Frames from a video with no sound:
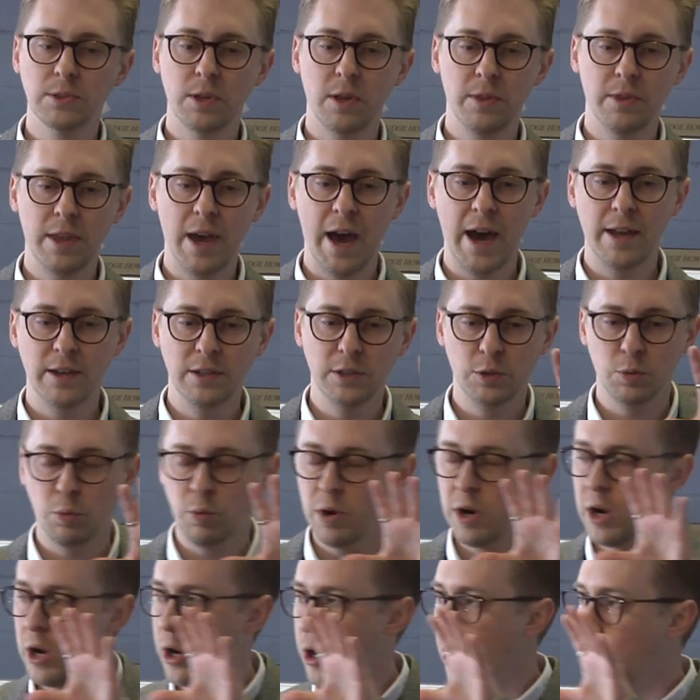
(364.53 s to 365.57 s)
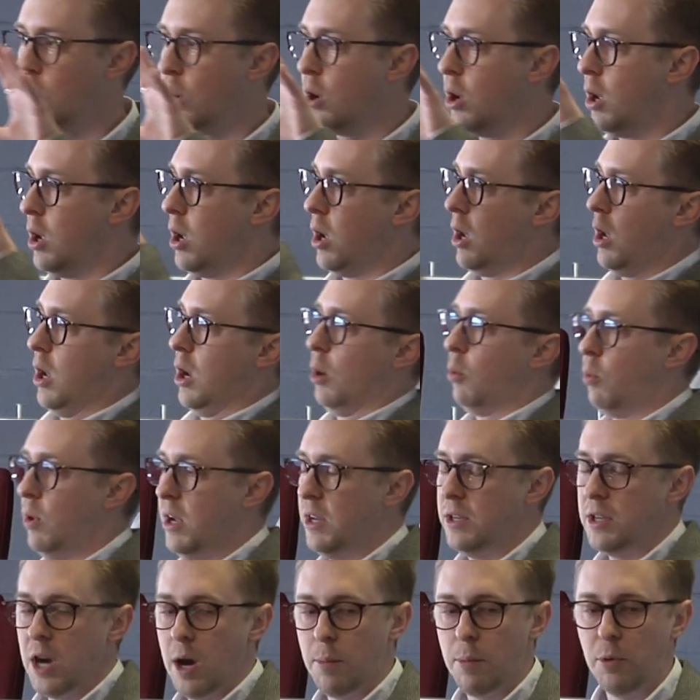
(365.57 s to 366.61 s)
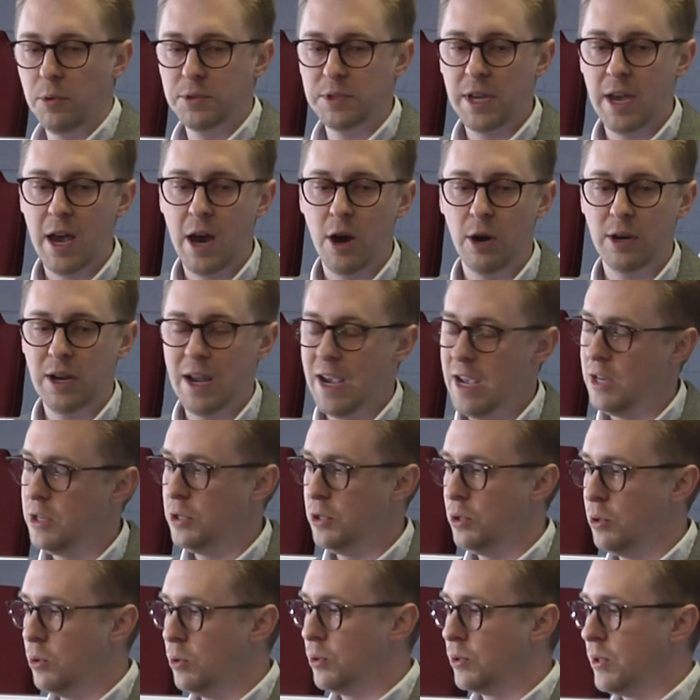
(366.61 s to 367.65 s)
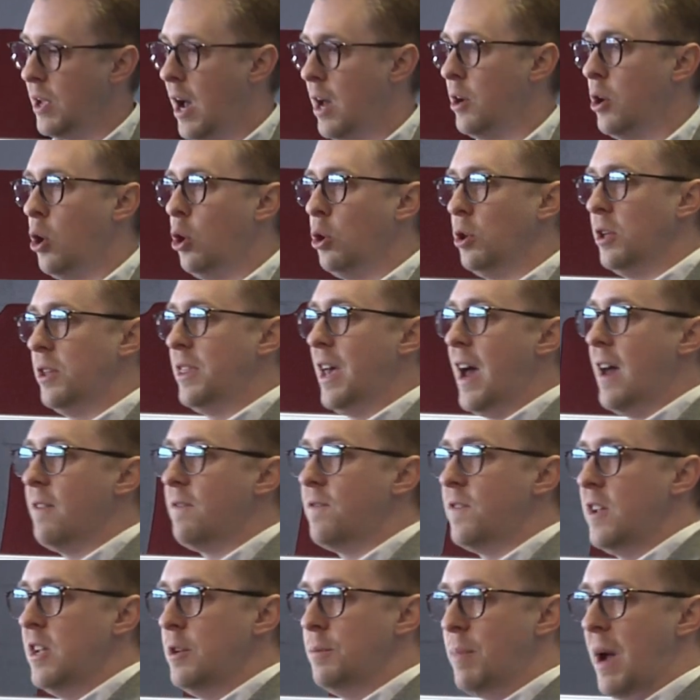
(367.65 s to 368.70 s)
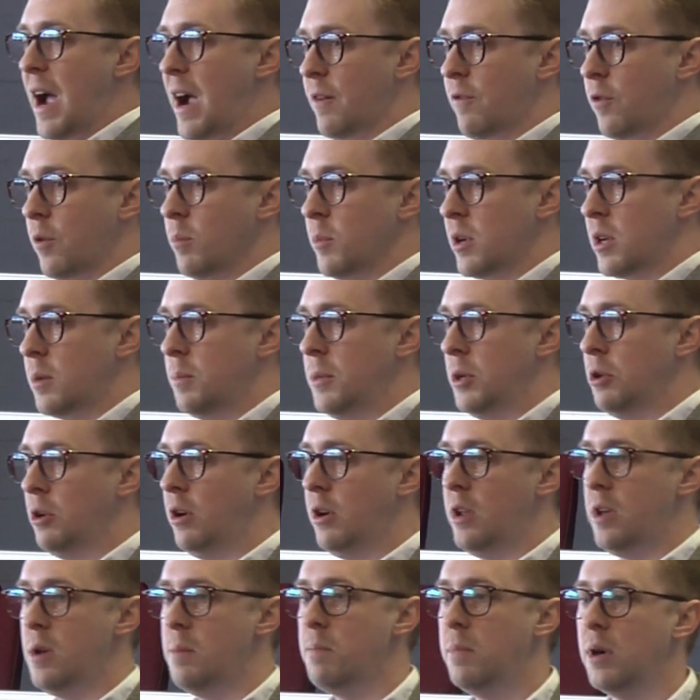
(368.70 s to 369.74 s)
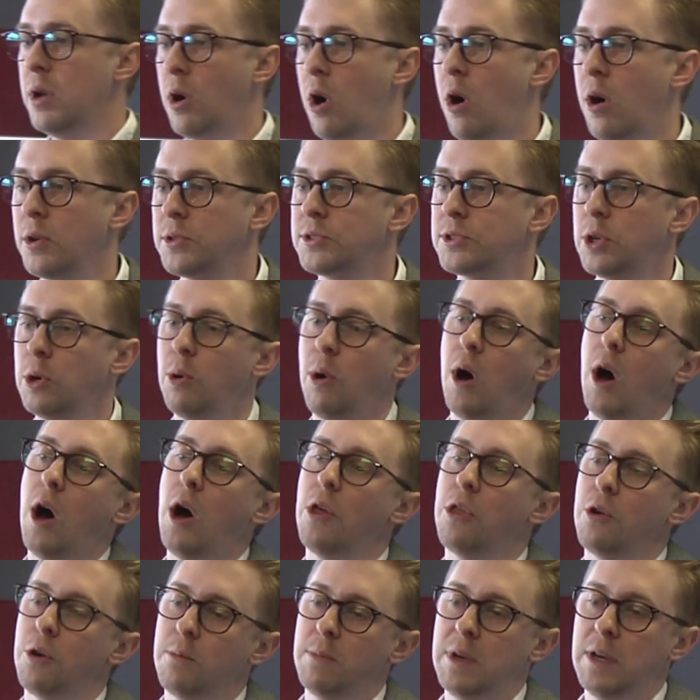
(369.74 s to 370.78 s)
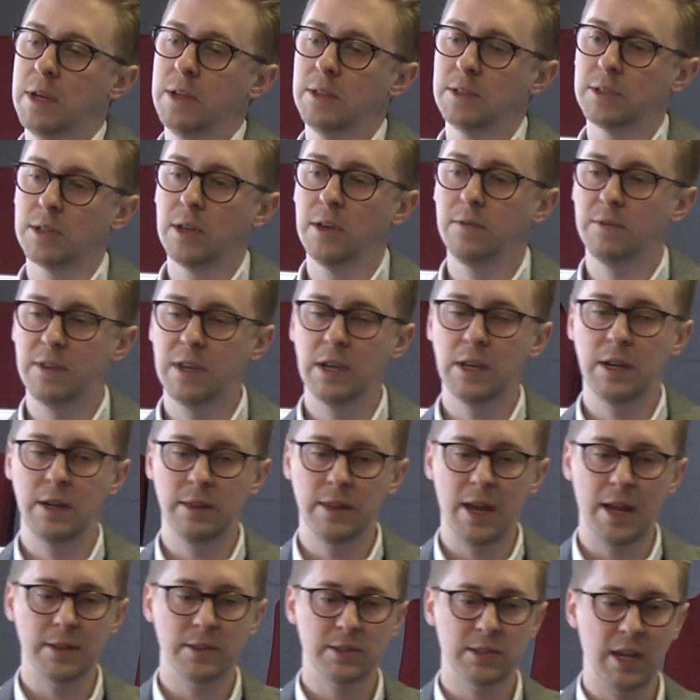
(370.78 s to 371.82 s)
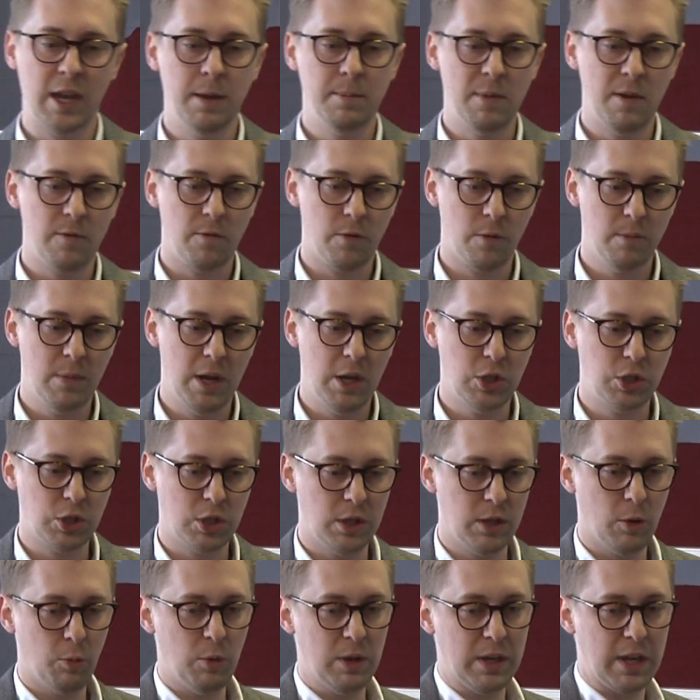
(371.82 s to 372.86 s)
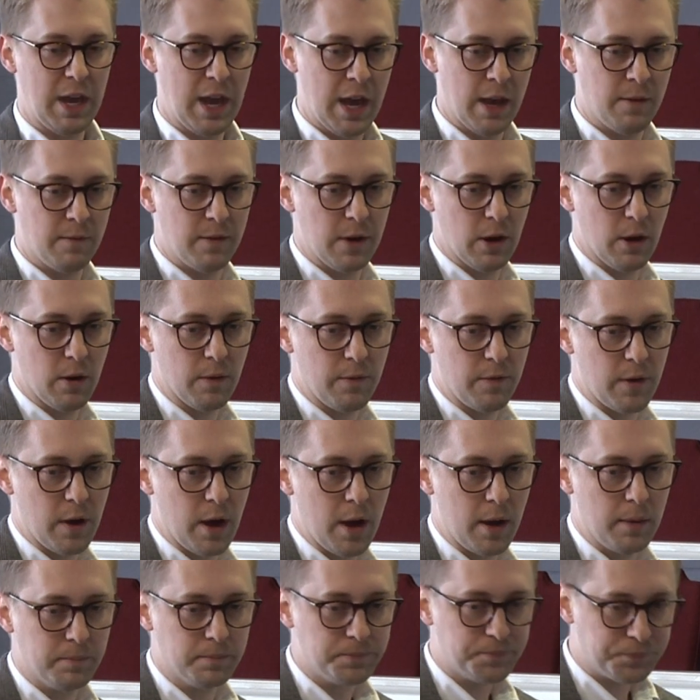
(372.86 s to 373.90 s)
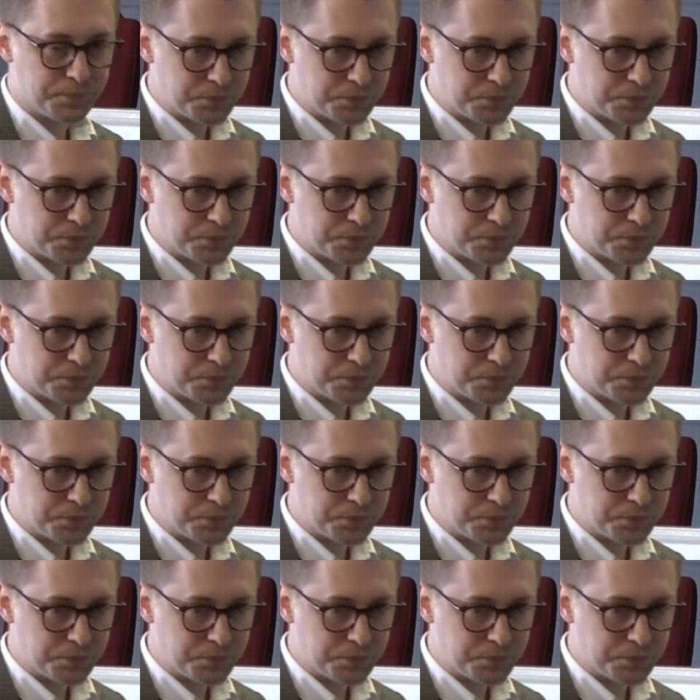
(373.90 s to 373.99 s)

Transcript: And that is where we double down and use not only that feedback from the community, but also other means of getting that same information that we can verify.